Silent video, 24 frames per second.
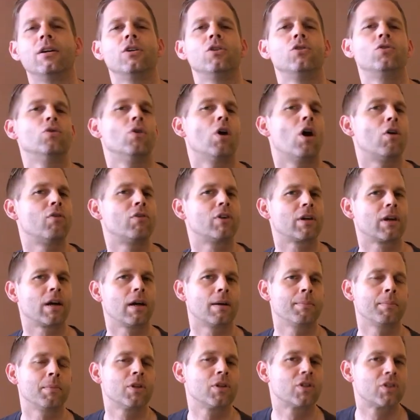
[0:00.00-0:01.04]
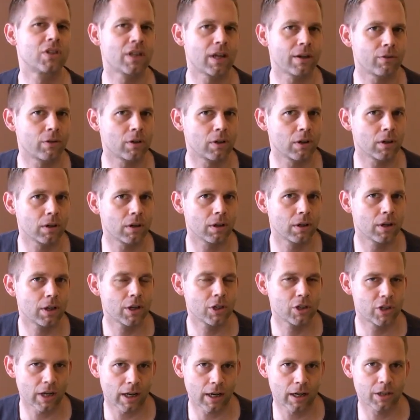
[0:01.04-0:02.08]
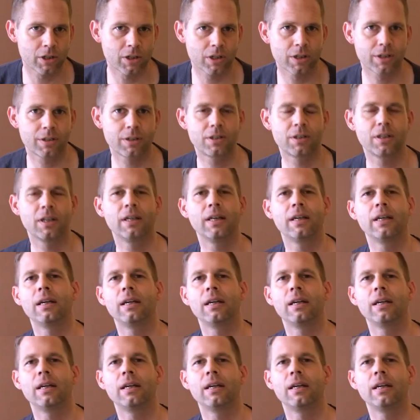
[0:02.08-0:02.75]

to overcome several challenges